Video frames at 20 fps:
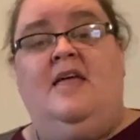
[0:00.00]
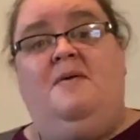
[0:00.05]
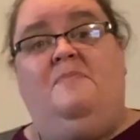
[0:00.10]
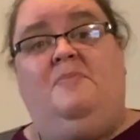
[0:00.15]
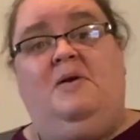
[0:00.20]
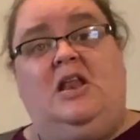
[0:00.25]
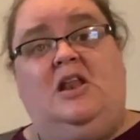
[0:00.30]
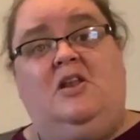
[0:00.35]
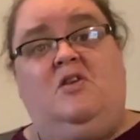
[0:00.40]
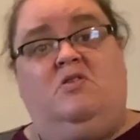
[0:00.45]

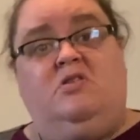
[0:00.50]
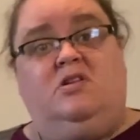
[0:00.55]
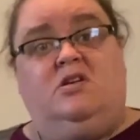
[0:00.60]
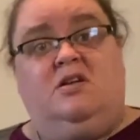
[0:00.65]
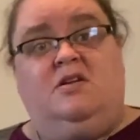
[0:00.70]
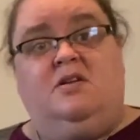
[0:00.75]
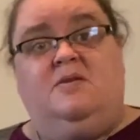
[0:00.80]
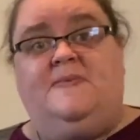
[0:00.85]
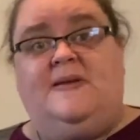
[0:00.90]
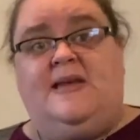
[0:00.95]
But in
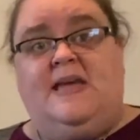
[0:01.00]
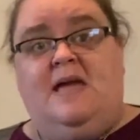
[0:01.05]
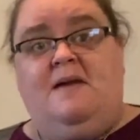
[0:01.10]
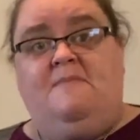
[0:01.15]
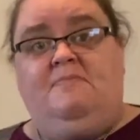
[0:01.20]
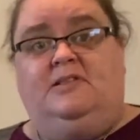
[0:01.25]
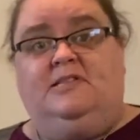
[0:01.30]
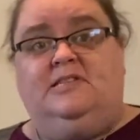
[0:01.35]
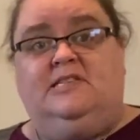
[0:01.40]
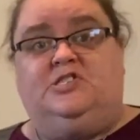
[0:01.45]
order to be
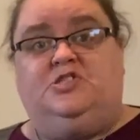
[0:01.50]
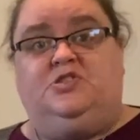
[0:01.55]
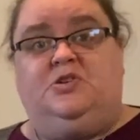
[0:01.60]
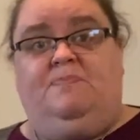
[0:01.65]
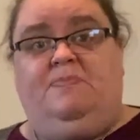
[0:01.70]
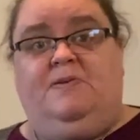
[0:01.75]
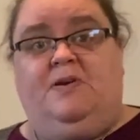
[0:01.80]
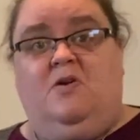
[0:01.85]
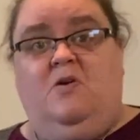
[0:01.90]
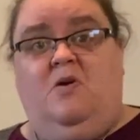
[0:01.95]
able to
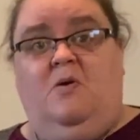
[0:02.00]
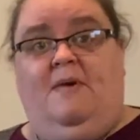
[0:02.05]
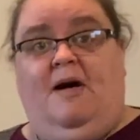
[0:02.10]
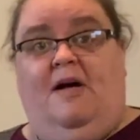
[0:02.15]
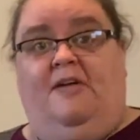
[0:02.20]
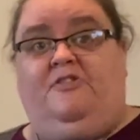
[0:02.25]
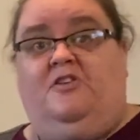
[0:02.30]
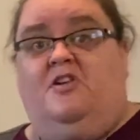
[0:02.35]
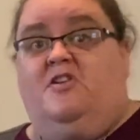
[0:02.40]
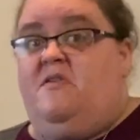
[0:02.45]
strip your home
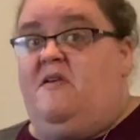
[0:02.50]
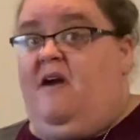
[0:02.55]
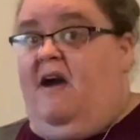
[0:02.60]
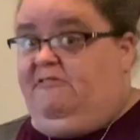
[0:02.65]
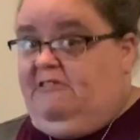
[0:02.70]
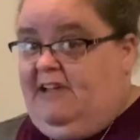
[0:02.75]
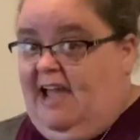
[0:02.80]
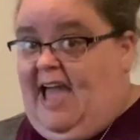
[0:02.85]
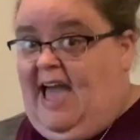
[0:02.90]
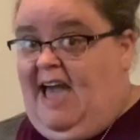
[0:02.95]
altar, you
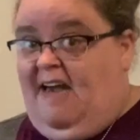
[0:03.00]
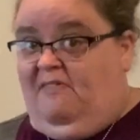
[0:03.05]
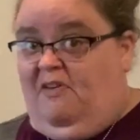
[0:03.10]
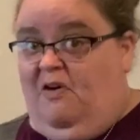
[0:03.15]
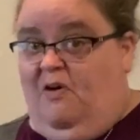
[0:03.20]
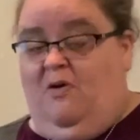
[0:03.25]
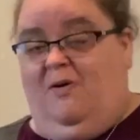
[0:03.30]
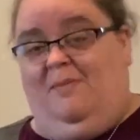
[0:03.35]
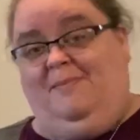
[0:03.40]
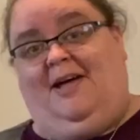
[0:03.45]
have to have a
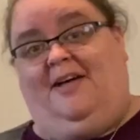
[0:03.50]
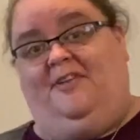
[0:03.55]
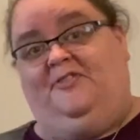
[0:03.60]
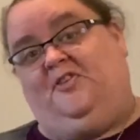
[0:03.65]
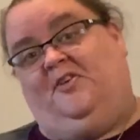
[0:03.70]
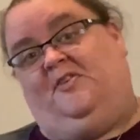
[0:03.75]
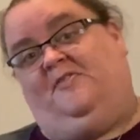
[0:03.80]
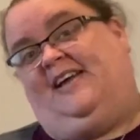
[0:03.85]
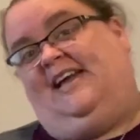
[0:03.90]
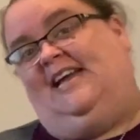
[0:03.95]
home
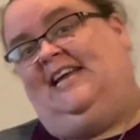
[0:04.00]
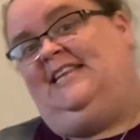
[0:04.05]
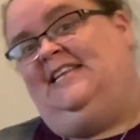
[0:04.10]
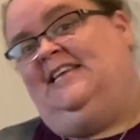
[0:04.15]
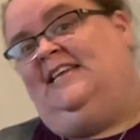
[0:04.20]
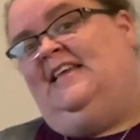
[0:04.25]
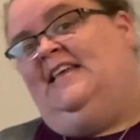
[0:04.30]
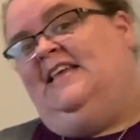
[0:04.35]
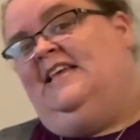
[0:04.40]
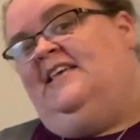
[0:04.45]
altar,
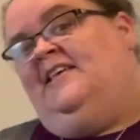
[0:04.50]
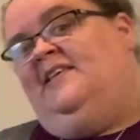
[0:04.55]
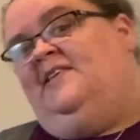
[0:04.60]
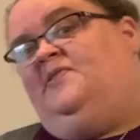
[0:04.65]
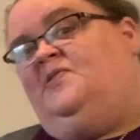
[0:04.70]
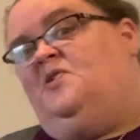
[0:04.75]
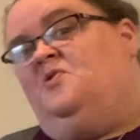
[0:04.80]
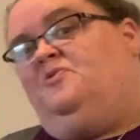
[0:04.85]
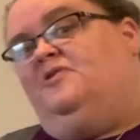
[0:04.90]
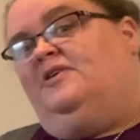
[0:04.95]
right?
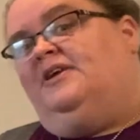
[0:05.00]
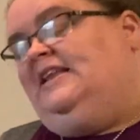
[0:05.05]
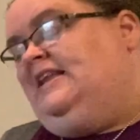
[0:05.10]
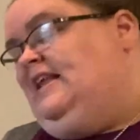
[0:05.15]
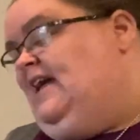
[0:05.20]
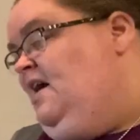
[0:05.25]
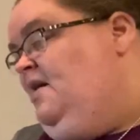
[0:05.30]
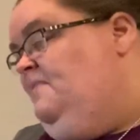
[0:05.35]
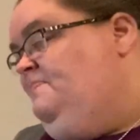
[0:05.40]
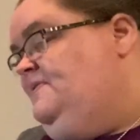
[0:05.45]
So we're going
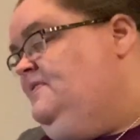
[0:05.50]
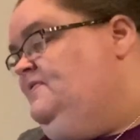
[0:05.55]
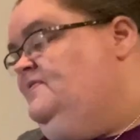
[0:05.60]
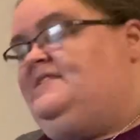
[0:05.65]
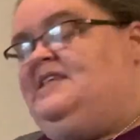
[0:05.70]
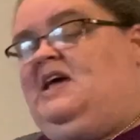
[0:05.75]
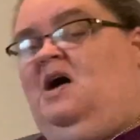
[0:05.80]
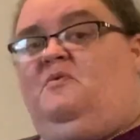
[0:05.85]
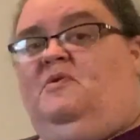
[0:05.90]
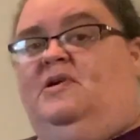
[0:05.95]
to help you
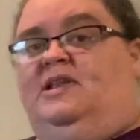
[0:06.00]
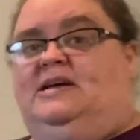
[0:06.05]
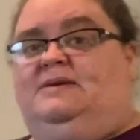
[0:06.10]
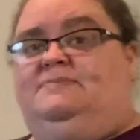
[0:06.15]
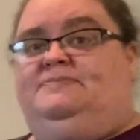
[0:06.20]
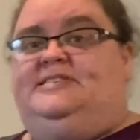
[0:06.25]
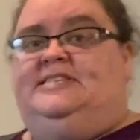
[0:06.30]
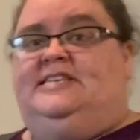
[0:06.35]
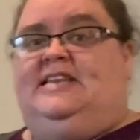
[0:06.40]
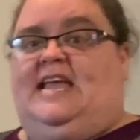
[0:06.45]
set one
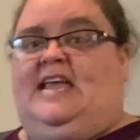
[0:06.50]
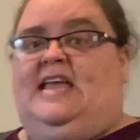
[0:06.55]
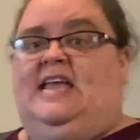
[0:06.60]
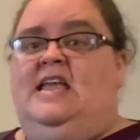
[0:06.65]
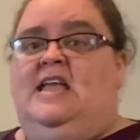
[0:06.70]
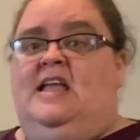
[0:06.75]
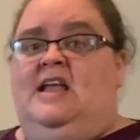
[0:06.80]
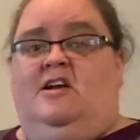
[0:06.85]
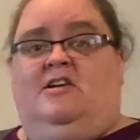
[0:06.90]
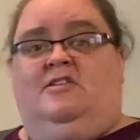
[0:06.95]
up tonight,
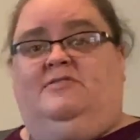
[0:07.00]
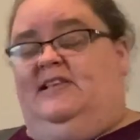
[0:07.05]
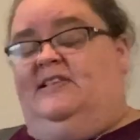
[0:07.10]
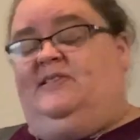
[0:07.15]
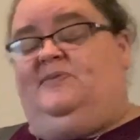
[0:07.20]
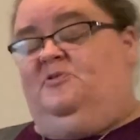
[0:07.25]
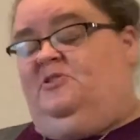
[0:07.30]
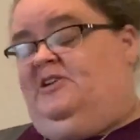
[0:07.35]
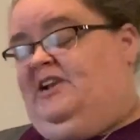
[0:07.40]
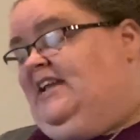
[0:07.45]
or
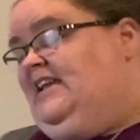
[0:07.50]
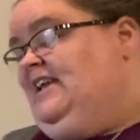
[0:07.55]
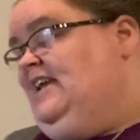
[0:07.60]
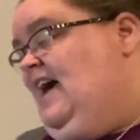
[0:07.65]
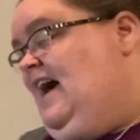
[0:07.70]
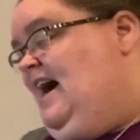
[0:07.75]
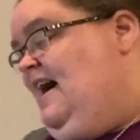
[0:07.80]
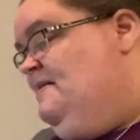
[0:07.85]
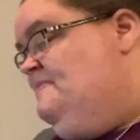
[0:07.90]
this morning.